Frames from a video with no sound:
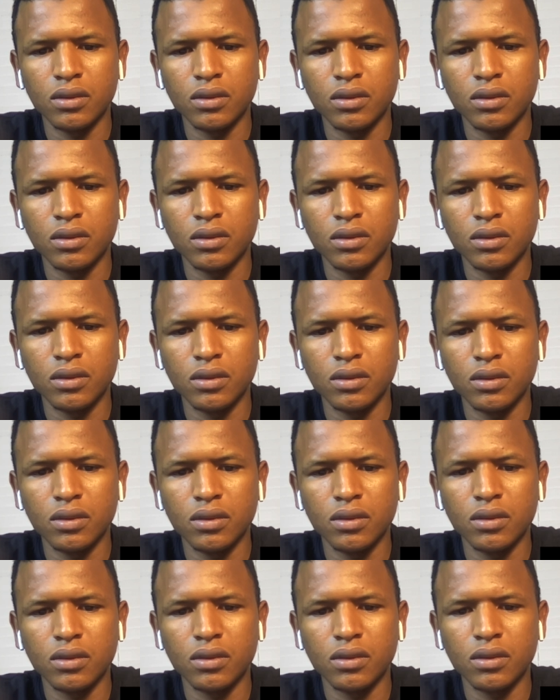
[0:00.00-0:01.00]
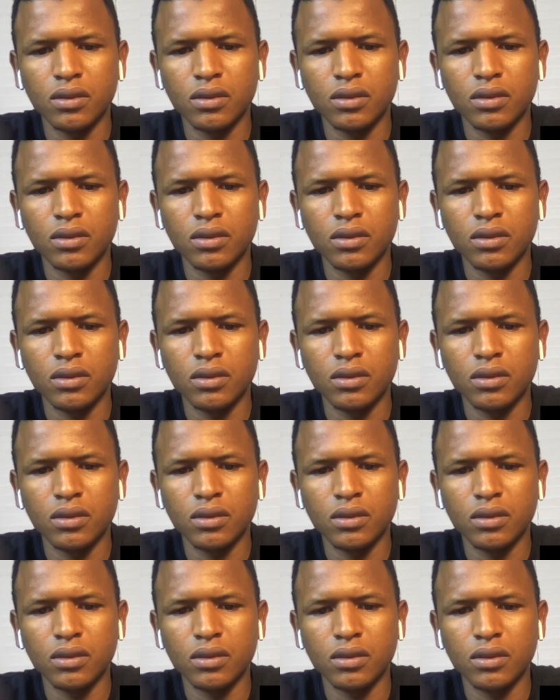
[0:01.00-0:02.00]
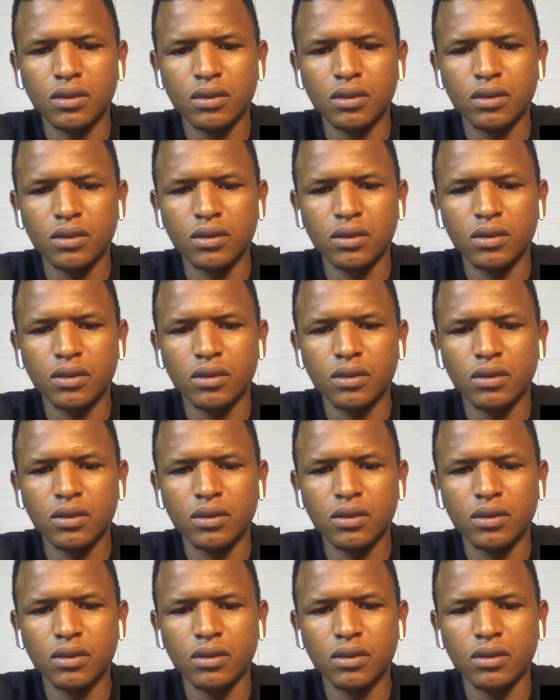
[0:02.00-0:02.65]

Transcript: Nobody speaks.